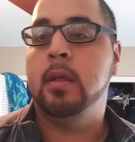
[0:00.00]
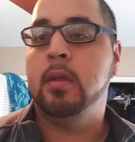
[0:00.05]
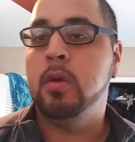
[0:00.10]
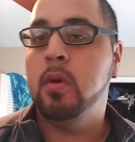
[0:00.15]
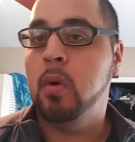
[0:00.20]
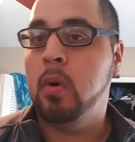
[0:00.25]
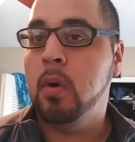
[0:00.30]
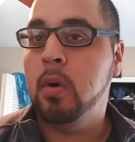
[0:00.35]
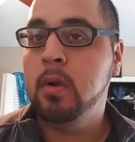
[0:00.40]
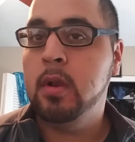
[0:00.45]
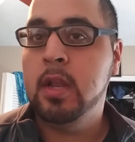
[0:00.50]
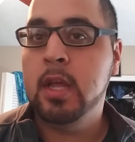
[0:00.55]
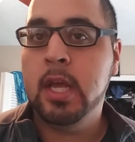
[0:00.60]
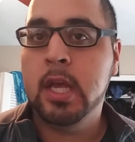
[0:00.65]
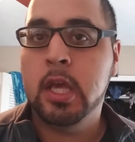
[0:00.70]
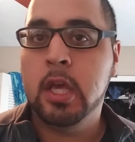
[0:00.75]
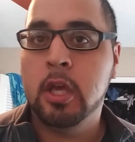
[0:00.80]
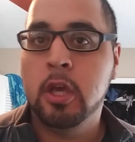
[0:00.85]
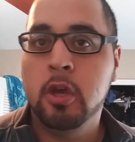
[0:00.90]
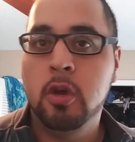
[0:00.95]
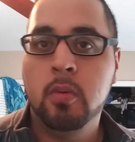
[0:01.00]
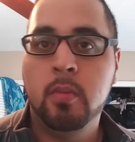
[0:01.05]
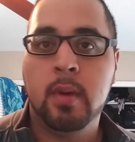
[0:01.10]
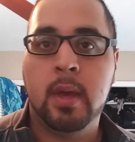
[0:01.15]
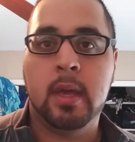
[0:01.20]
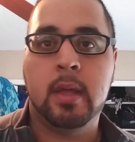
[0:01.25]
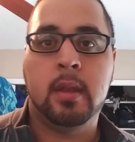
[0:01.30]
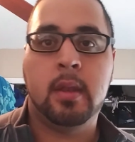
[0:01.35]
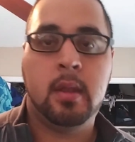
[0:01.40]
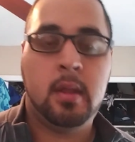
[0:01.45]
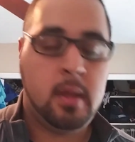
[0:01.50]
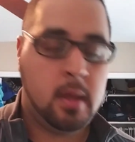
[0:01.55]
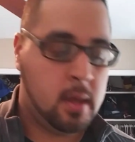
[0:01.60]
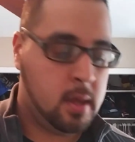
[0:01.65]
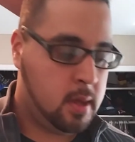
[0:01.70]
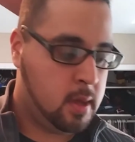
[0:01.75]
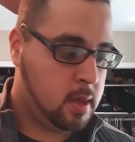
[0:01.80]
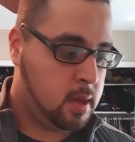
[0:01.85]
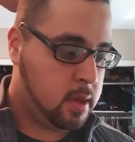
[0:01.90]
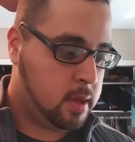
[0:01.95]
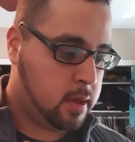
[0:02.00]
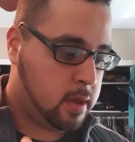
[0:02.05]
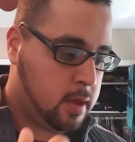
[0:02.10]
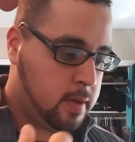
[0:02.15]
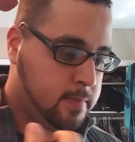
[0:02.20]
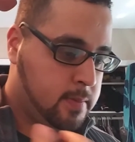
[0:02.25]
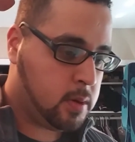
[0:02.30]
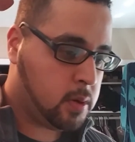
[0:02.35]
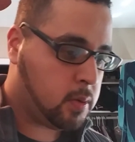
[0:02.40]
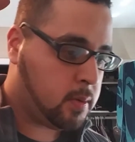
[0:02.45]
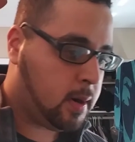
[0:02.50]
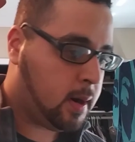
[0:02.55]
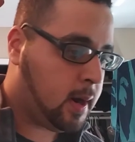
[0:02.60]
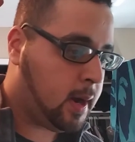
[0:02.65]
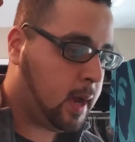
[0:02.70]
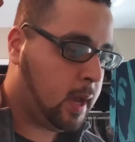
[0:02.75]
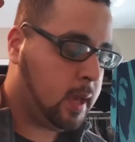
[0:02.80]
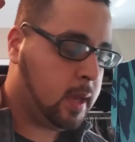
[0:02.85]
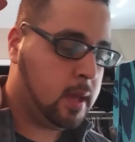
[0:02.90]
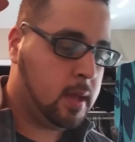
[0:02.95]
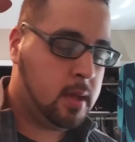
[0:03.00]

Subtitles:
You're only human if you cry.